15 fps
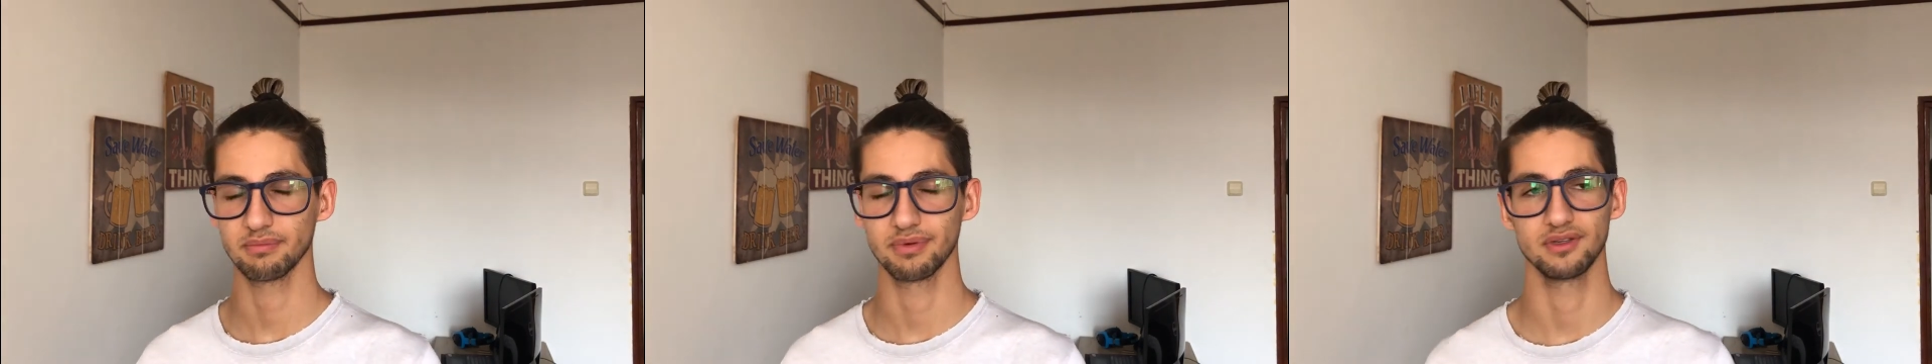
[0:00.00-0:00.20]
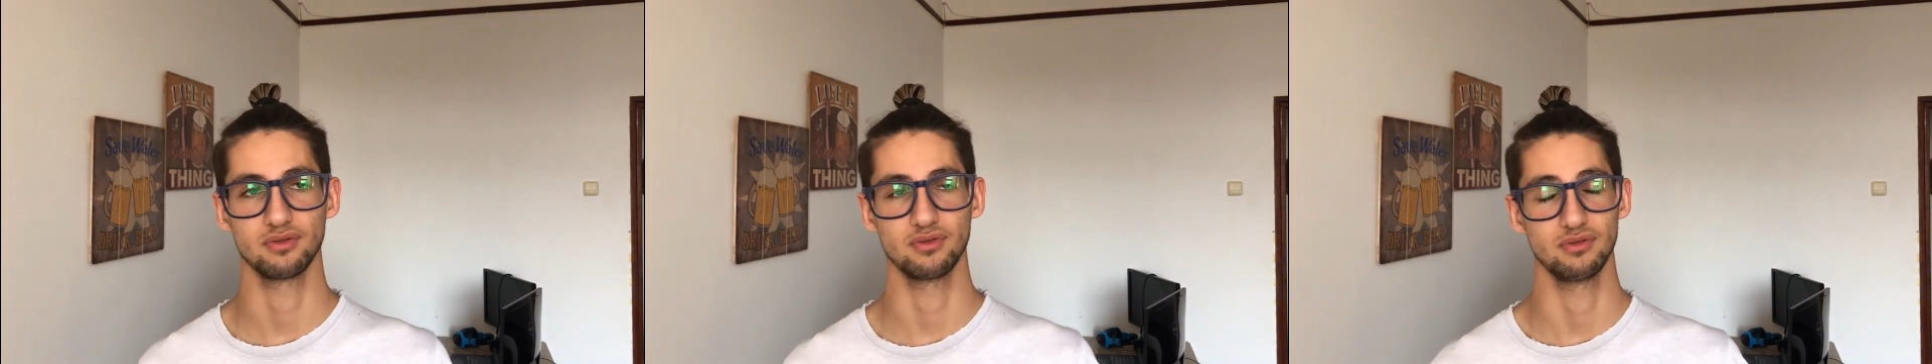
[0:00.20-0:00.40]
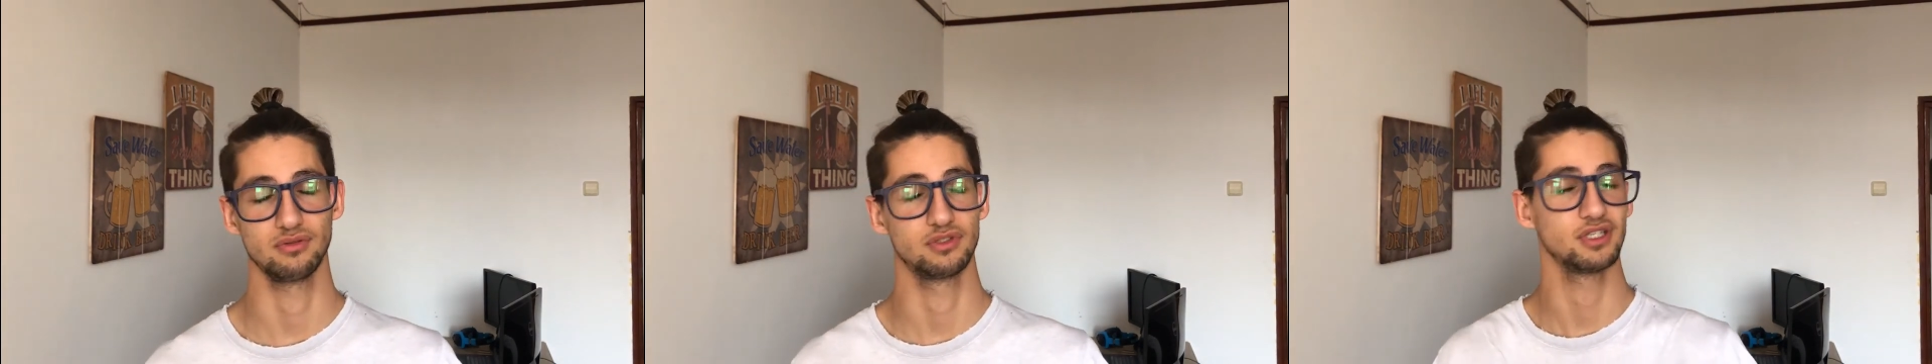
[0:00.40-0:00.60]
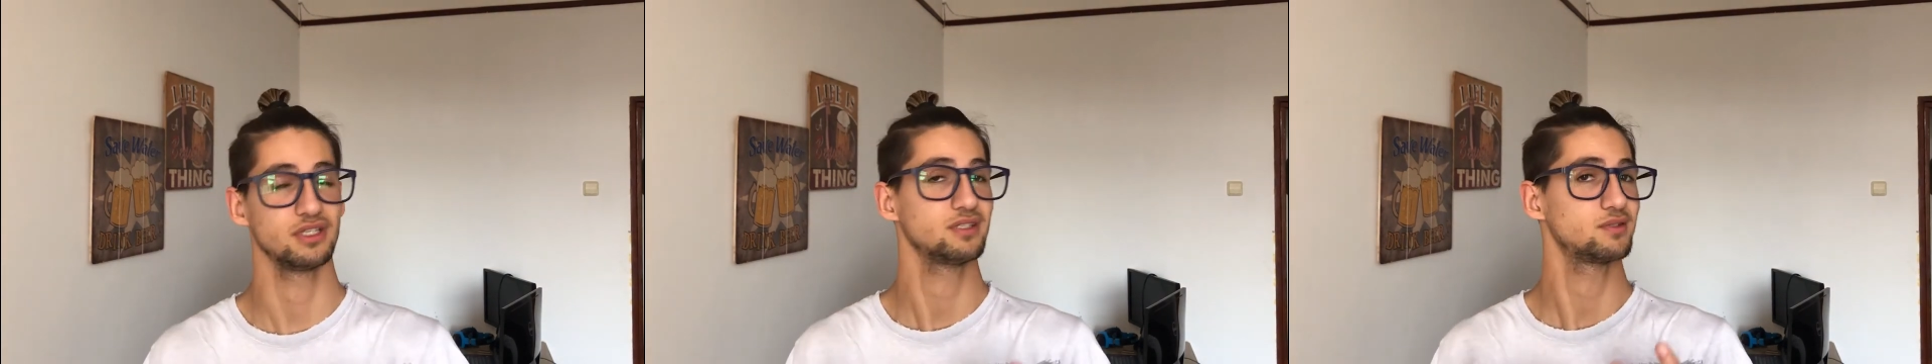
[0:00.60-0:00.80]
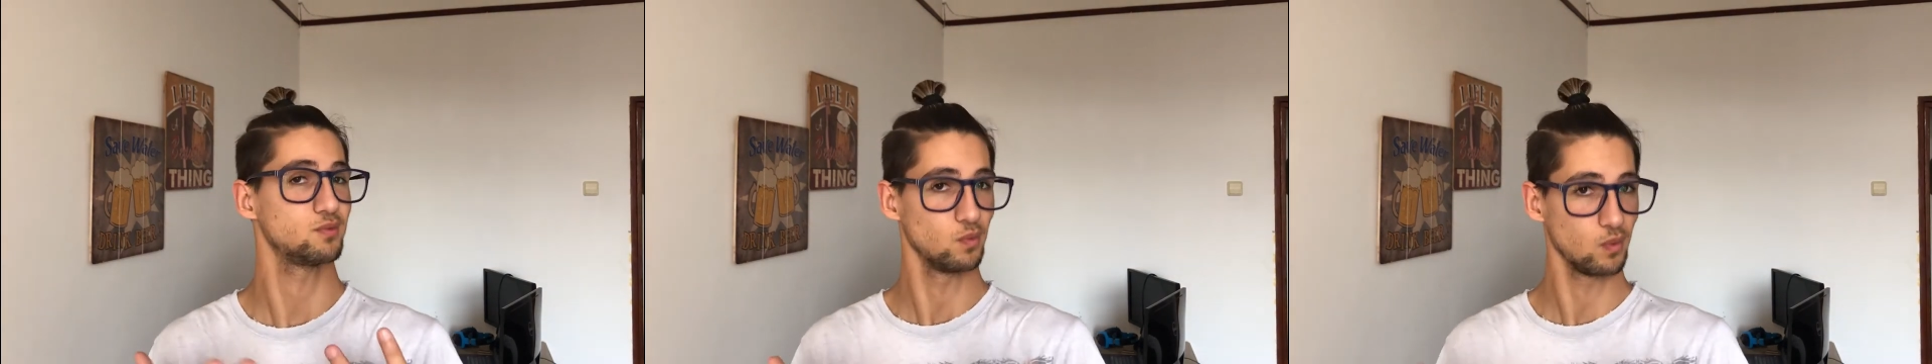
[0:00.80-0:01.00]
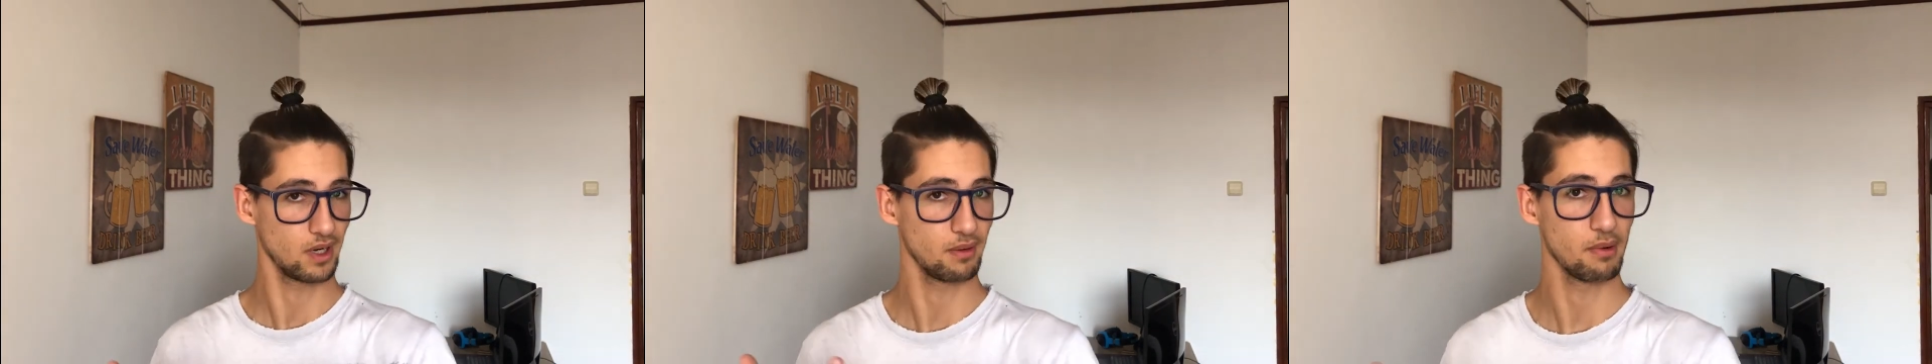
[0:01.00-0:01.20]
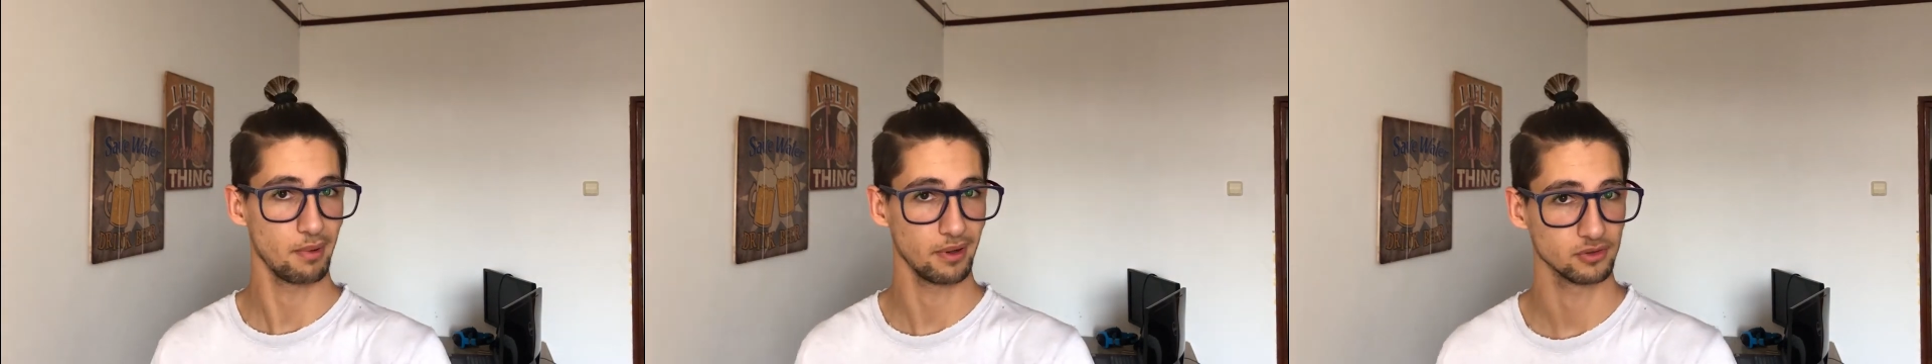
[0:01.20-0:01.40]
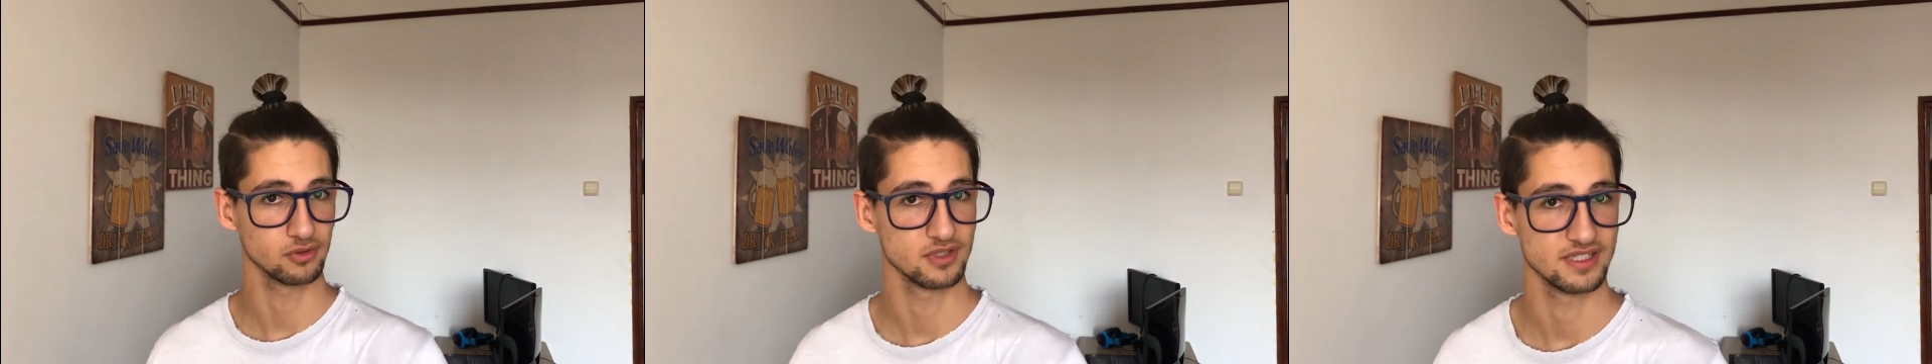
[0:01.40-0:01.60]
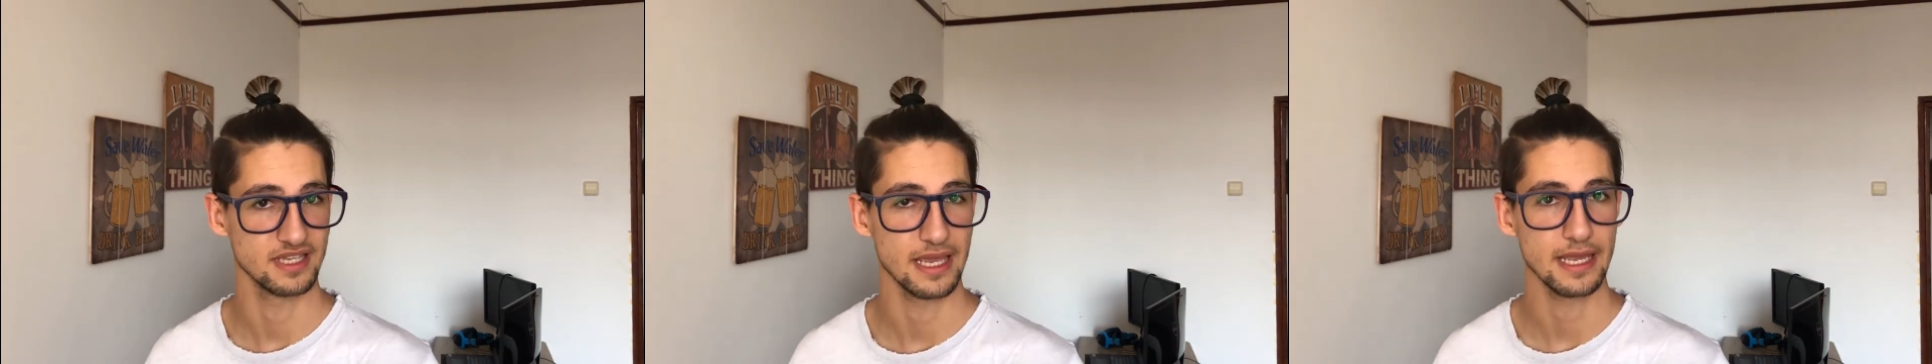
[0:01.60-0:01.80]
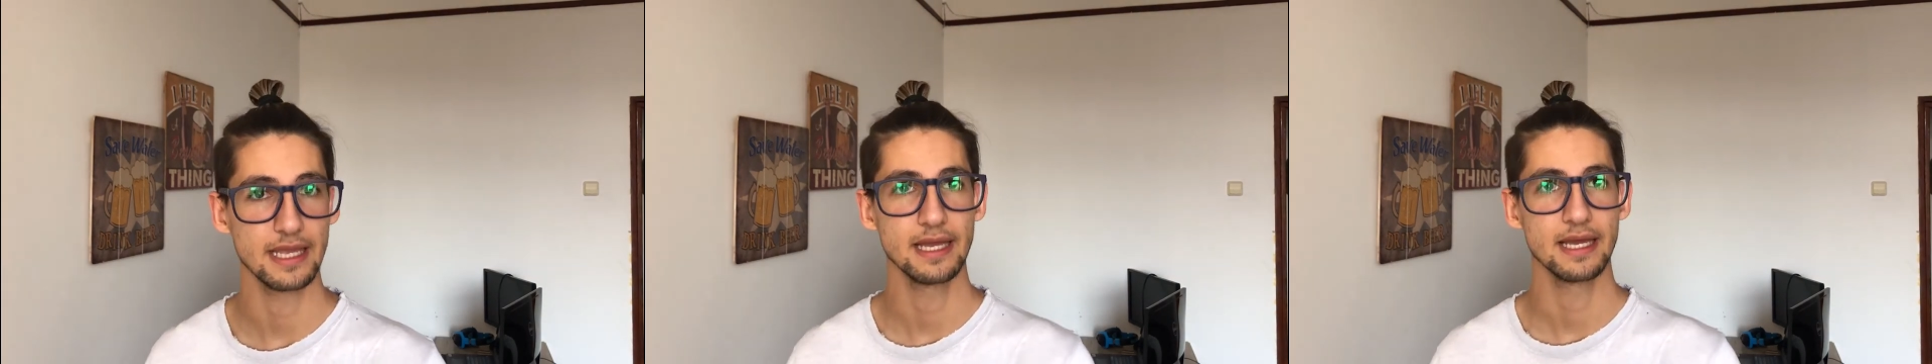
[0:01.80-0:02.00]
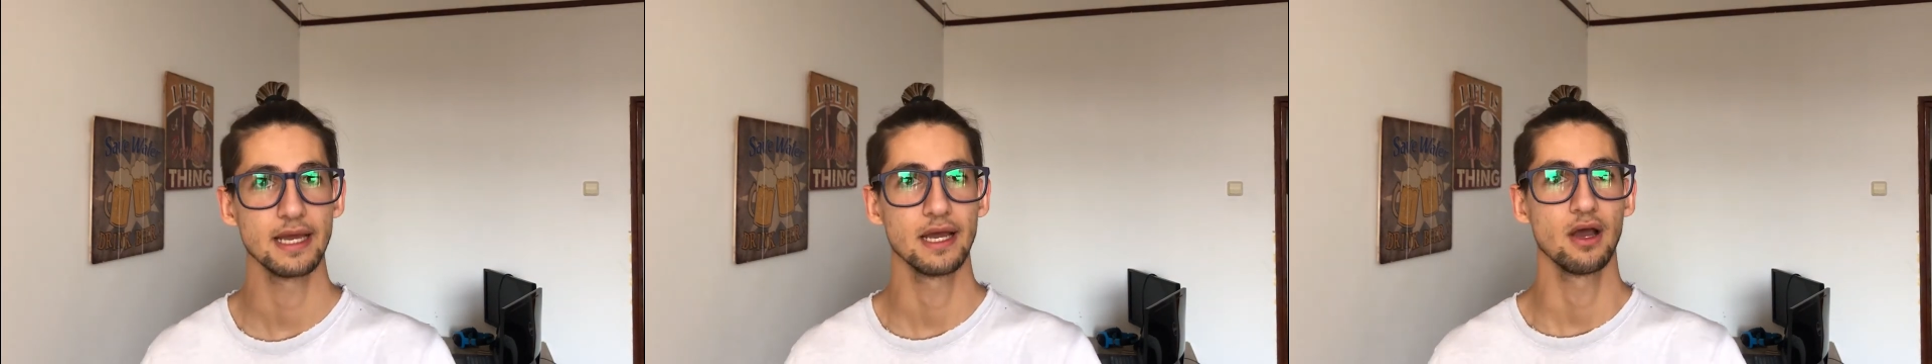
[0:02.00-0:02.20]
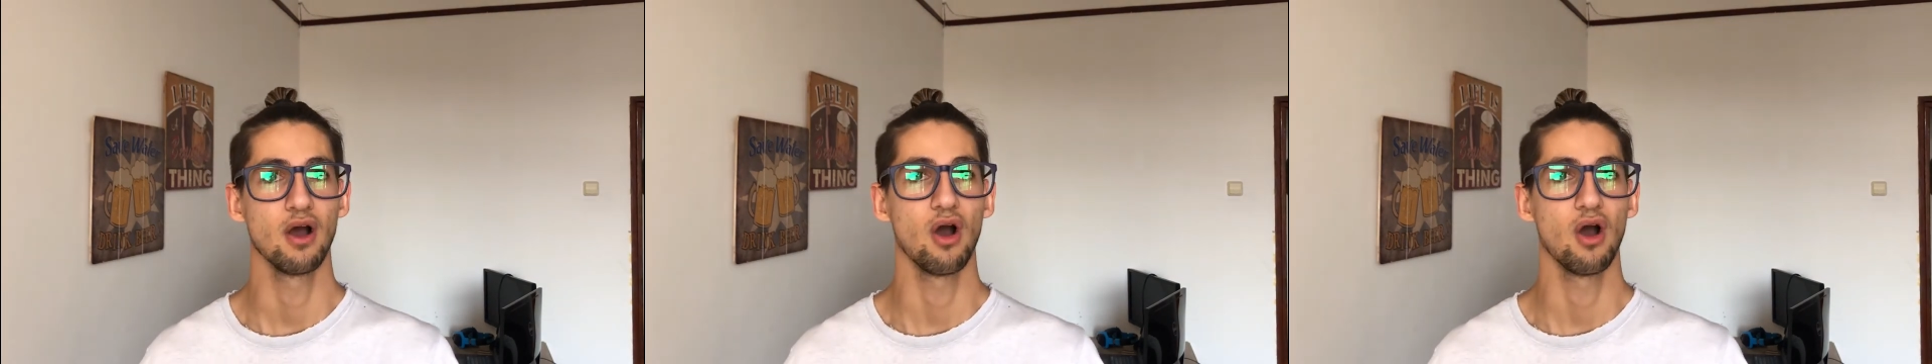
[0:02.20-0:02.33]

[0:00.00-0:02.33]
but just what I'm about to say,